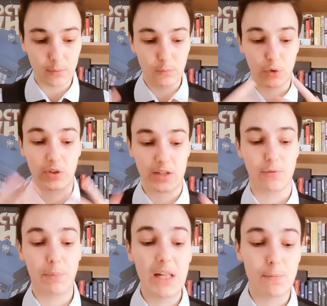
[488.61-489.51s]
those kinds
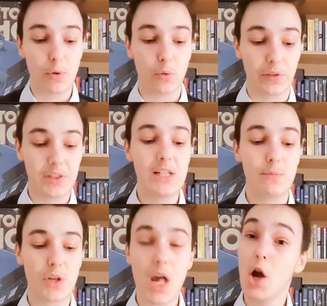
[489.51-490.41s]
of people
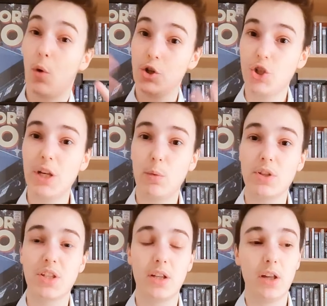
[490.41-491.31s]
themes when she
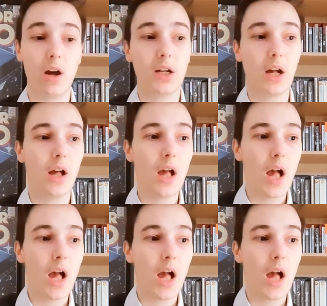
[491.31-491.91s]
was younger